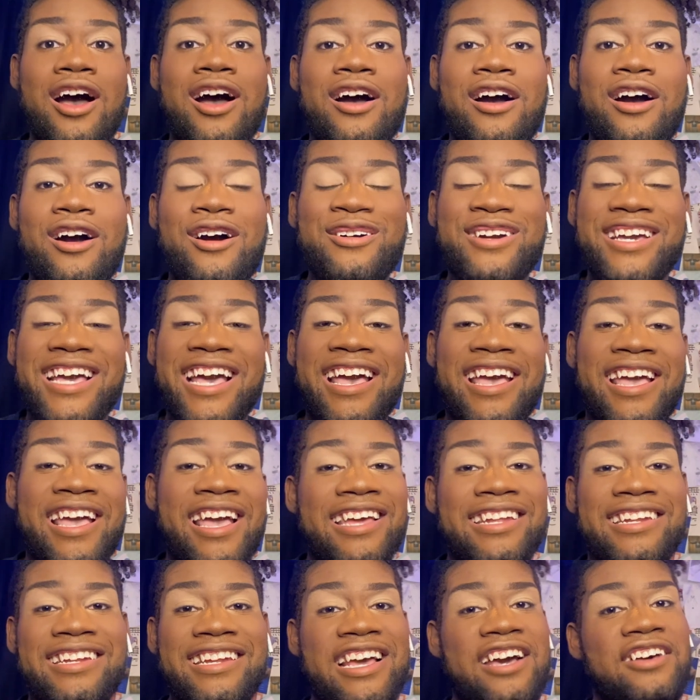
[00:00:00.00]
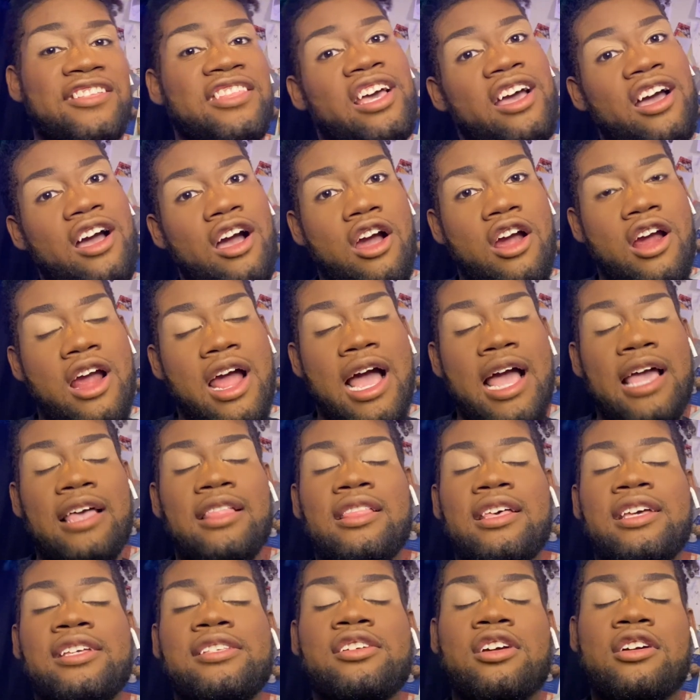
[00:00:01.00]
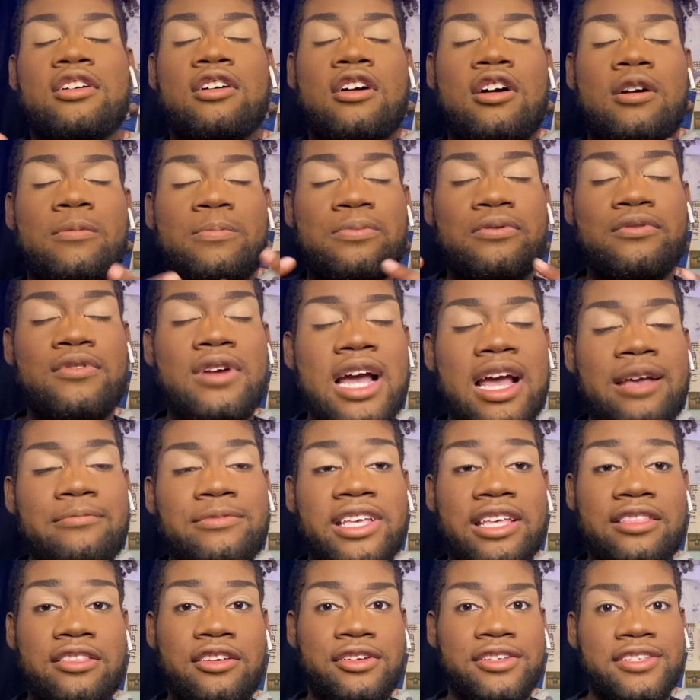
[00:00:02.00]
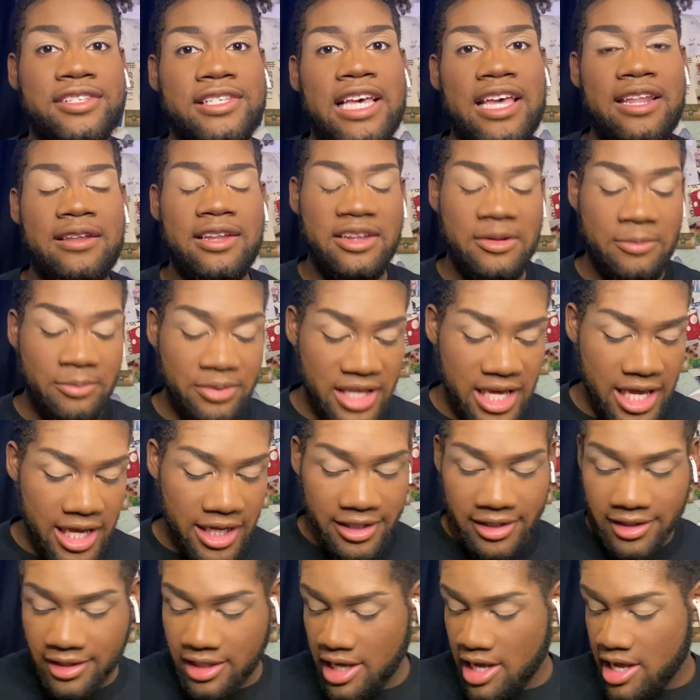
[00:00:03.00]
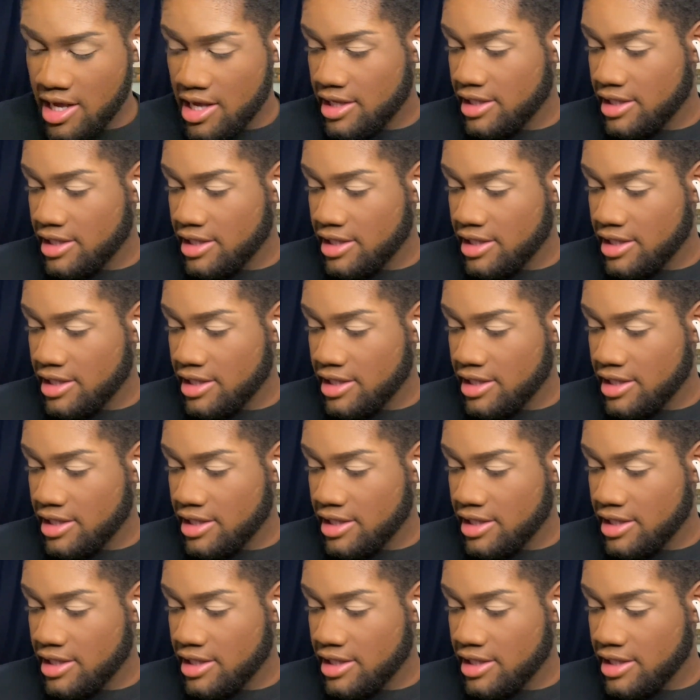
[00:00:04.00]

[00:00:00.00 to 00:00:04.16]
Okay, now that our eyelids are all primed and they're set into place,